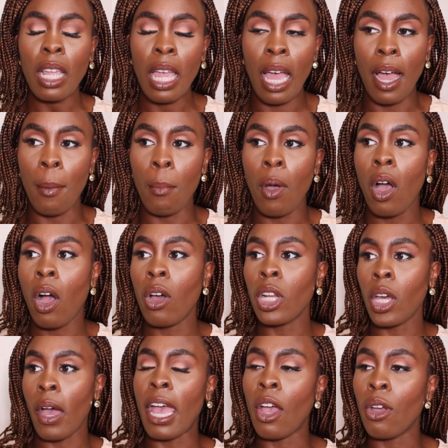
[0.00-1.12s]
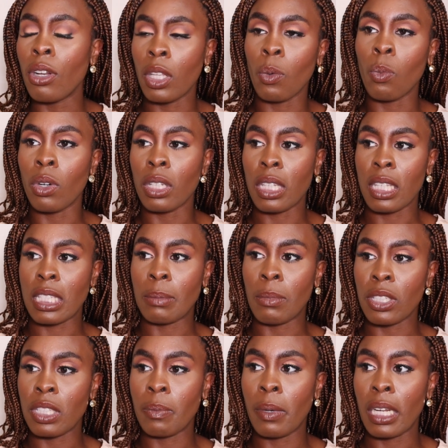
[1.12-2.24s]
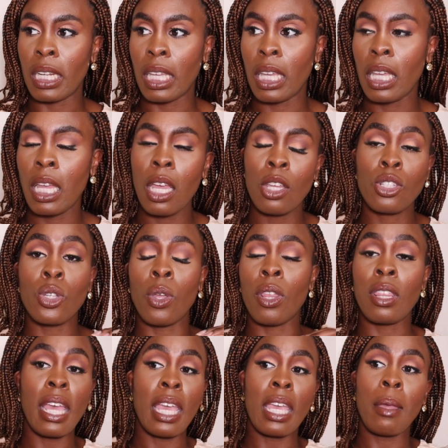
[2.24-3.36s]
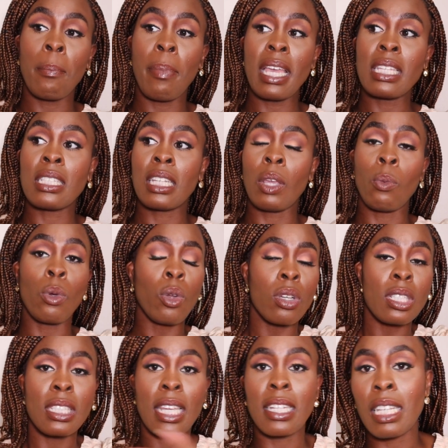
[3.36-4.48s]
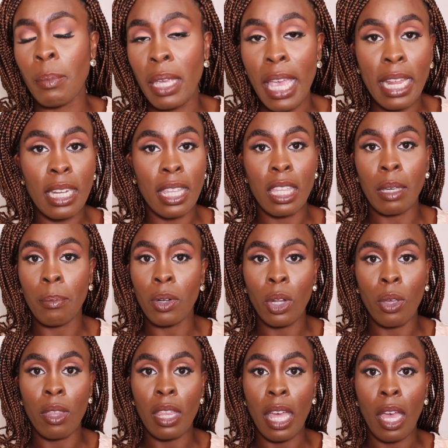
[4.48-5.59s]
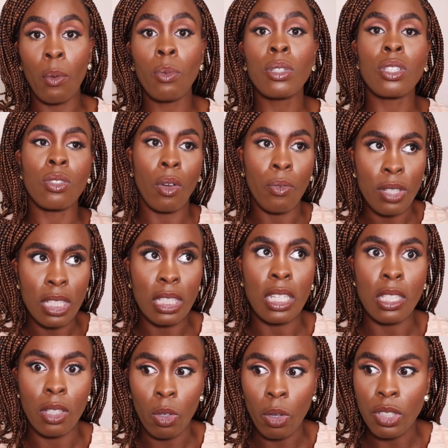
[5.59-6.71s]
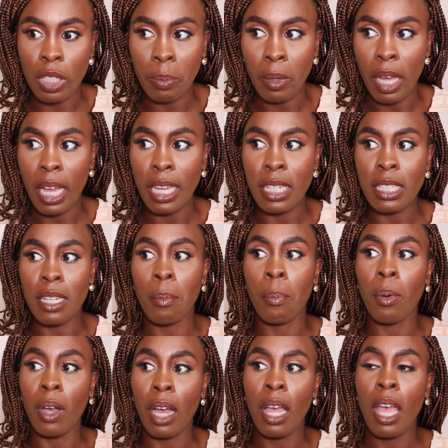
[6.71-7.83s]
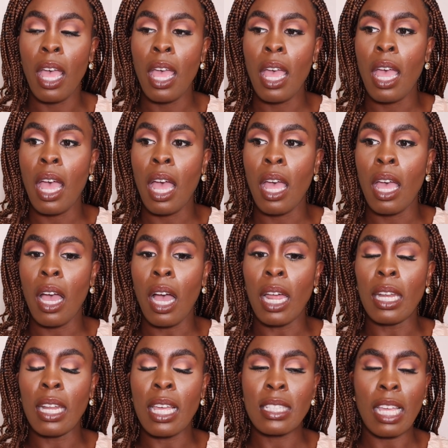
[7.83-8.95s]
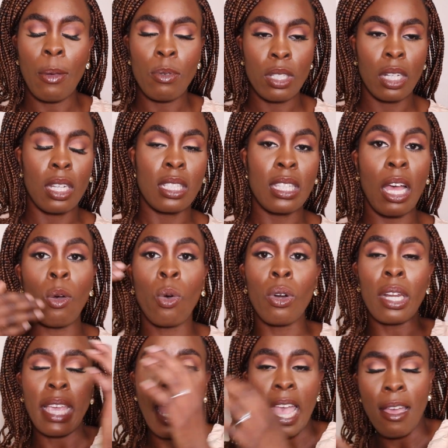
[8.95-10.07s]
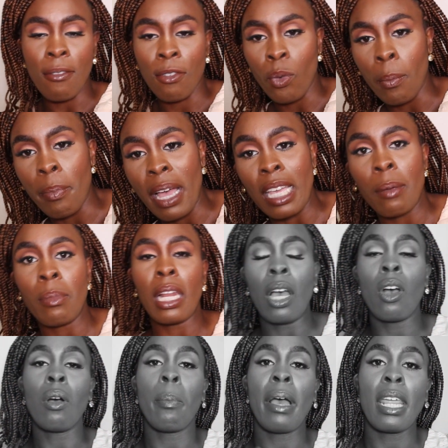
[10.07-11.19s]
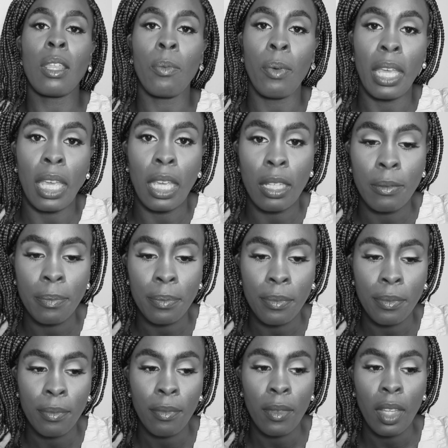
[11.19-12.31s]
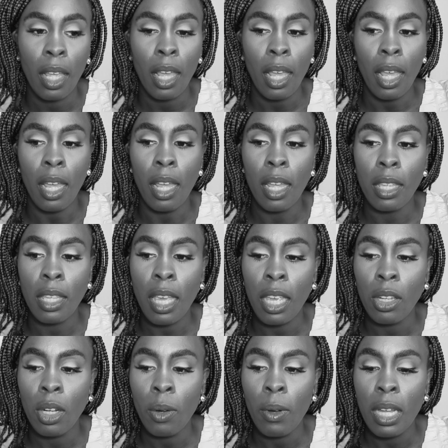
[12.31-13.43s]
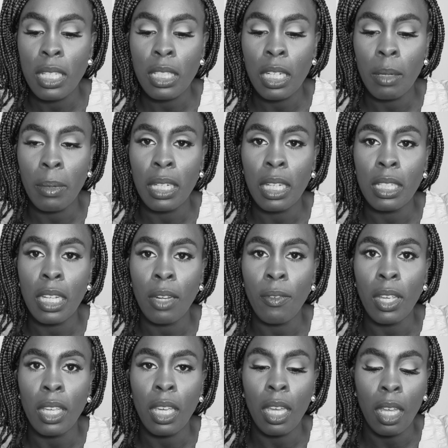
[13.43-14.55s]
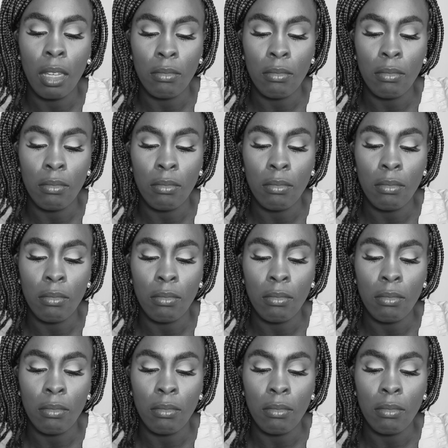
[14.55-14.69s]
oh no, I only want this much money, so they basically were not sending me anything below that, which is obviously the logic behind it. But unless I was going to start calling everyone back and be like, oh, by the way, yeah, you know what I said about that day rate? Yeah,